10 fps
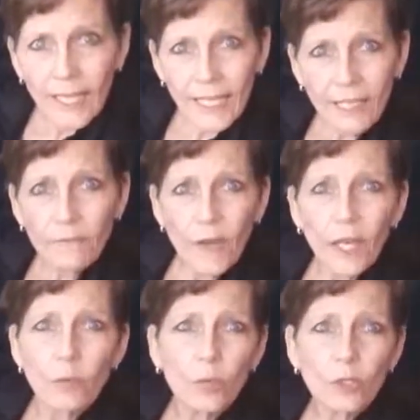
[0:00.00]
if
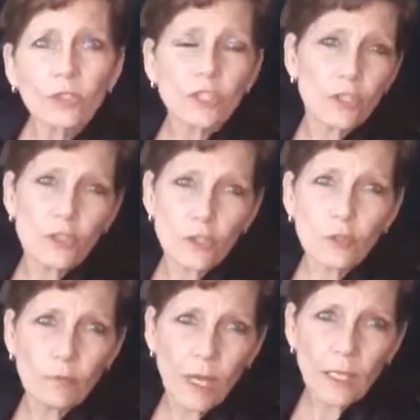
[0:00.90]
I worked it too
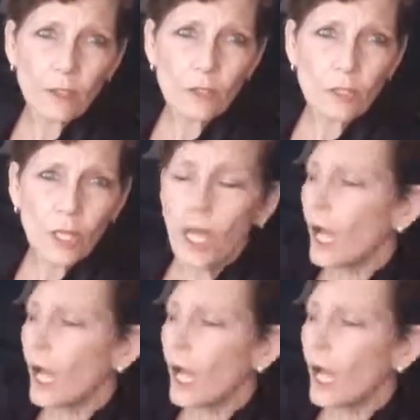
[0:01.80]
much,